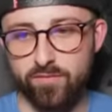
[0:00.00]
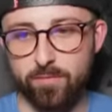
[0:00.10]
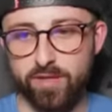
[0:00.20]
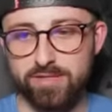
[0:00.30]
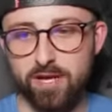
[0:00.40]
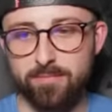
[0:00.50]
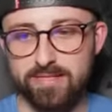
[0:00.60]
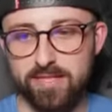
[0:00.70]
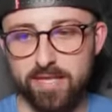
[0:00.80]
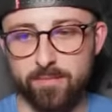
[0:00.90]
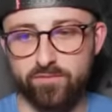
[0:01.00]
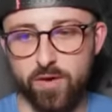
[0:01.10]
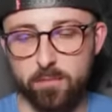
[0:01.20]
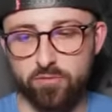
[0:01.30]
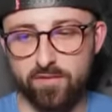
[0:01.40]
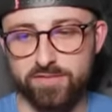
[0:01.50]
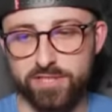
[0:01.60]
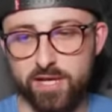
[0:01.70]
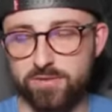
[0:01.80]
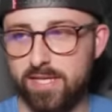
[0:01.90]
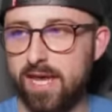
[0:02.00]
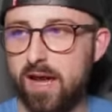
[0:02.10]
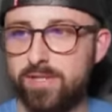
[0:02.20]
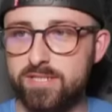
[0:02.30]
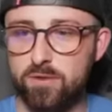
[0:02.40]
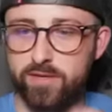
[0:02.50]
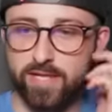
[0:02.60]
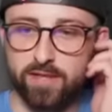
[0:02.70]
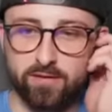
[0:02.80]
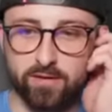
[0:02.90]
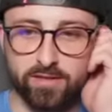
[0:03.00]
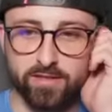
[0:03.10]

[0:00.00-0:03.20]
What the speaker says: Fabrizio basically confirmed Raf to Chelsea. Yeah, we saw the